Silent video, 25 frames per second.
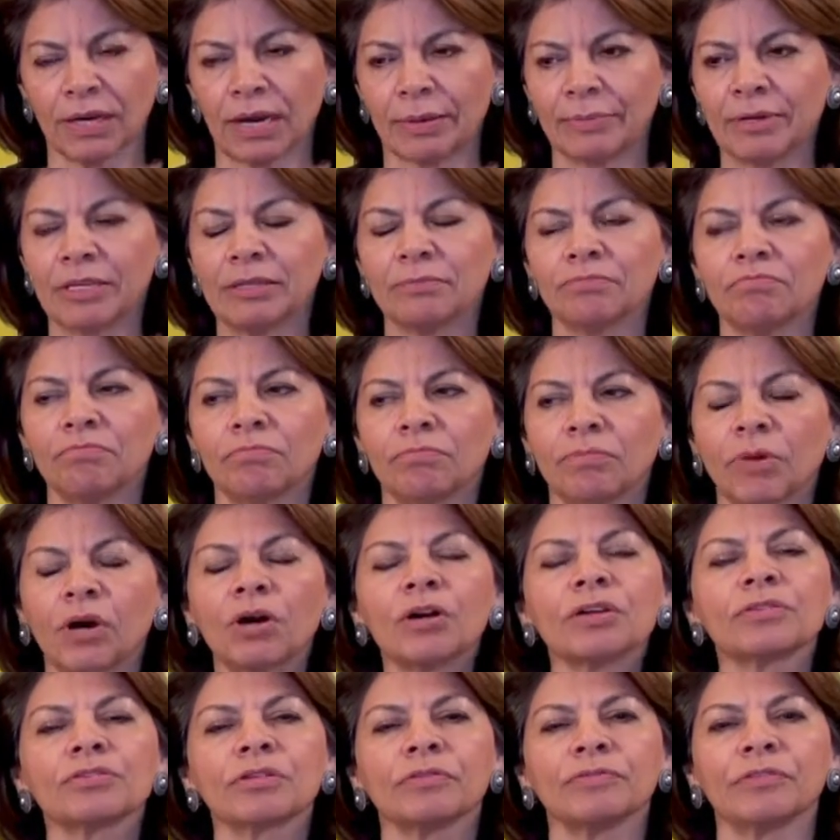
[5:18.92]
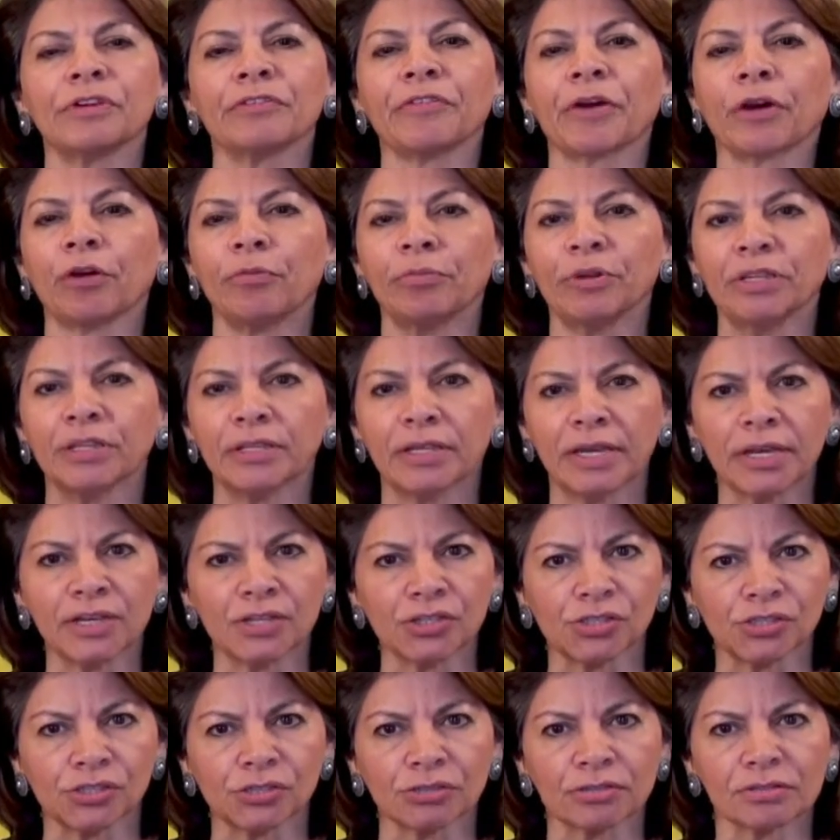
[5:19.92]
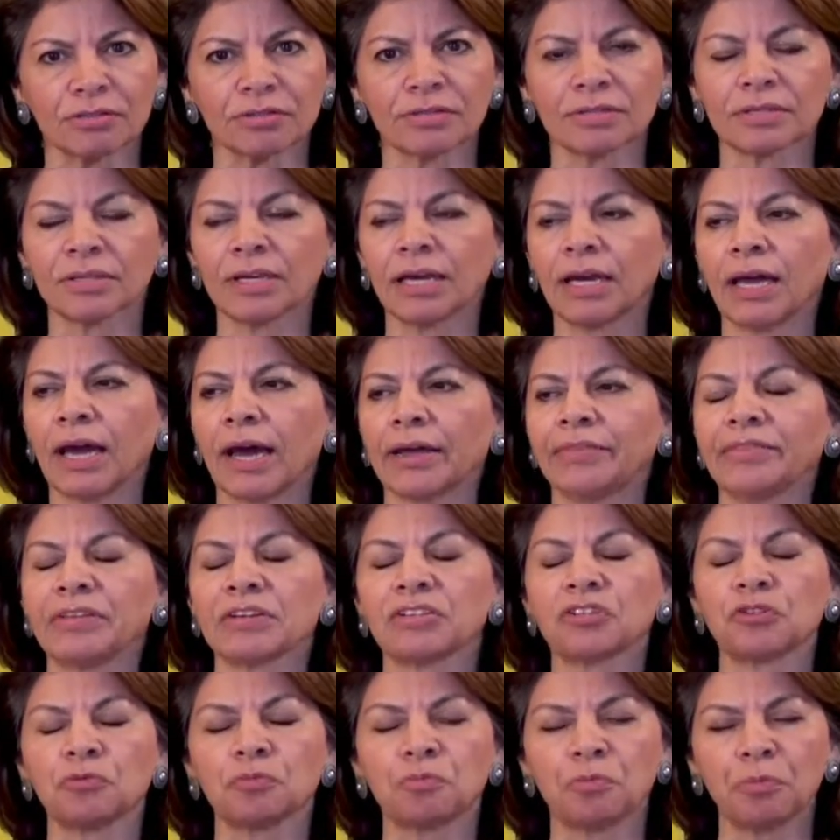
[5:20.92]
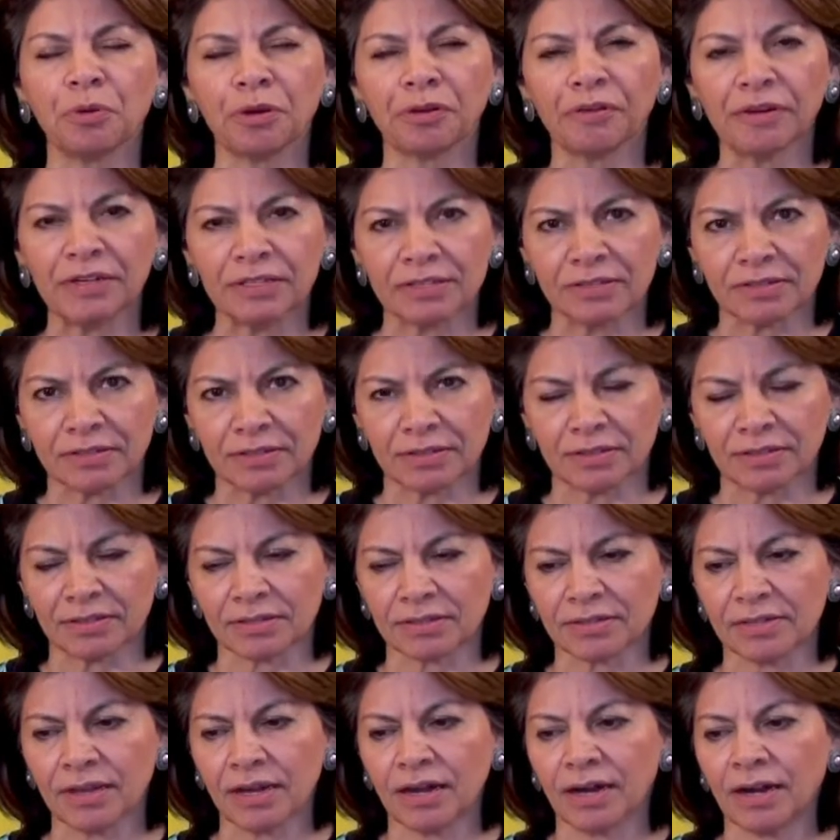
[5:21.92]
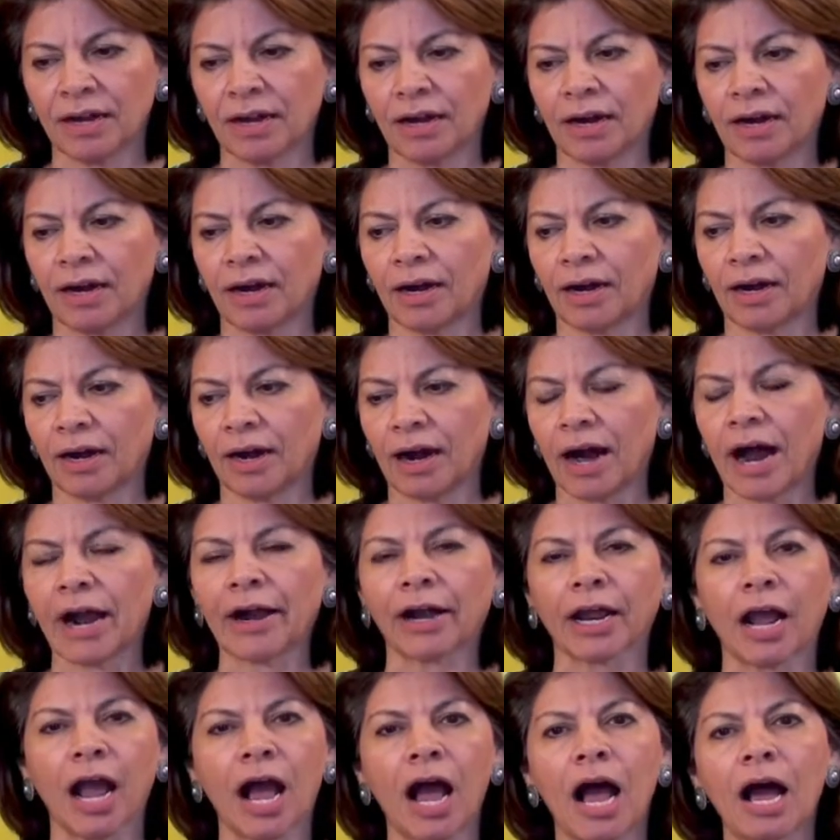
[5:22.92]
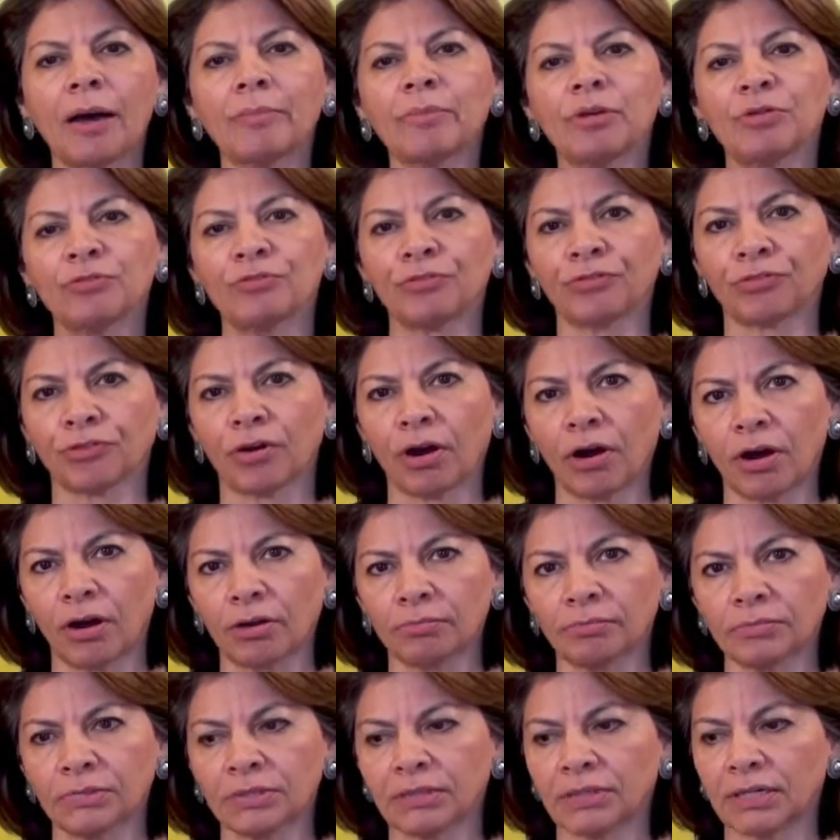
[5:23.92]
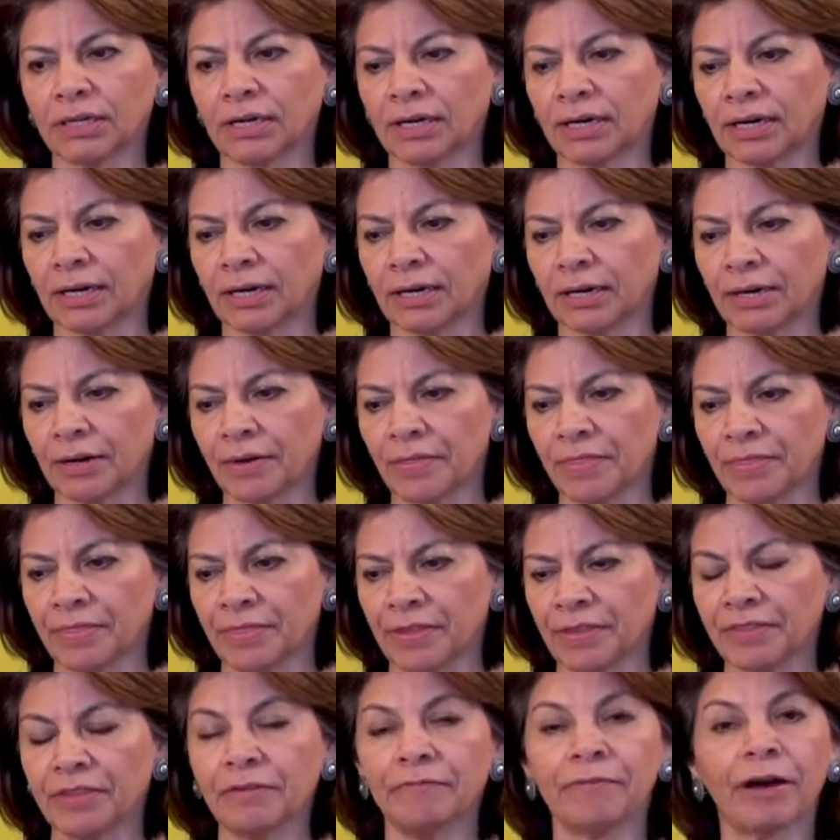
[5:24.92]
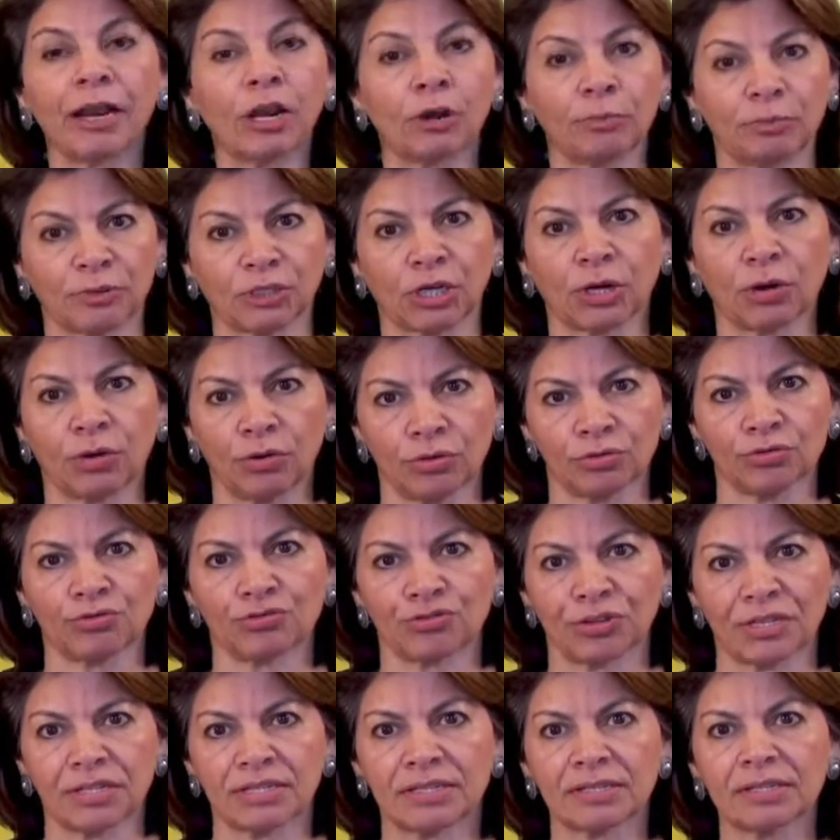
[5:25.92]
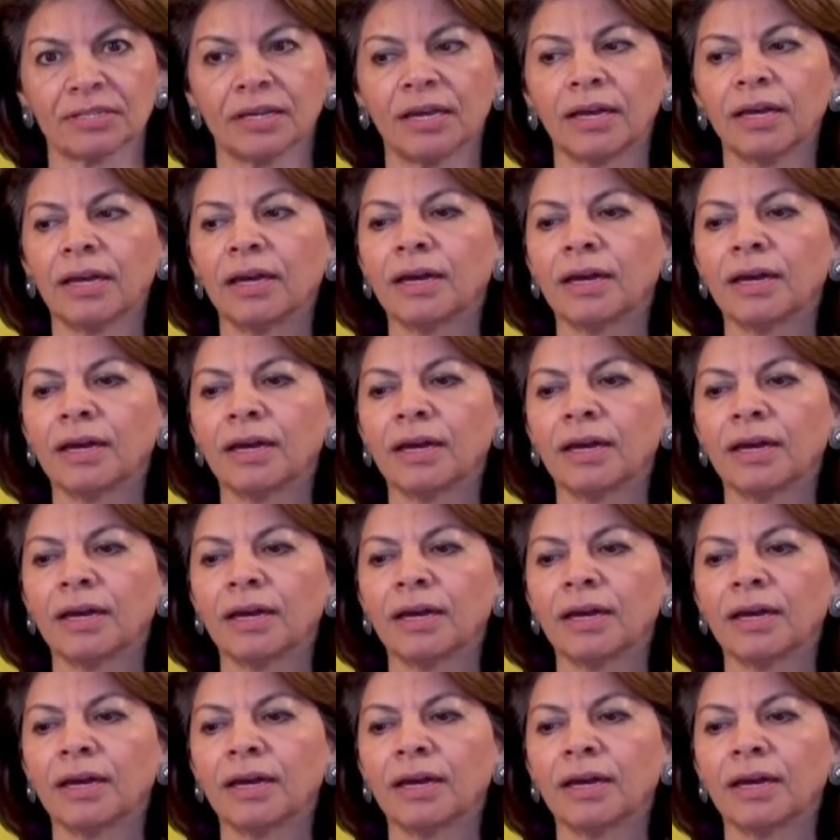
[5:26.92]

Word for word: I mean, most of the recommendations and the experiences uh, are coming from uh, the developed countries.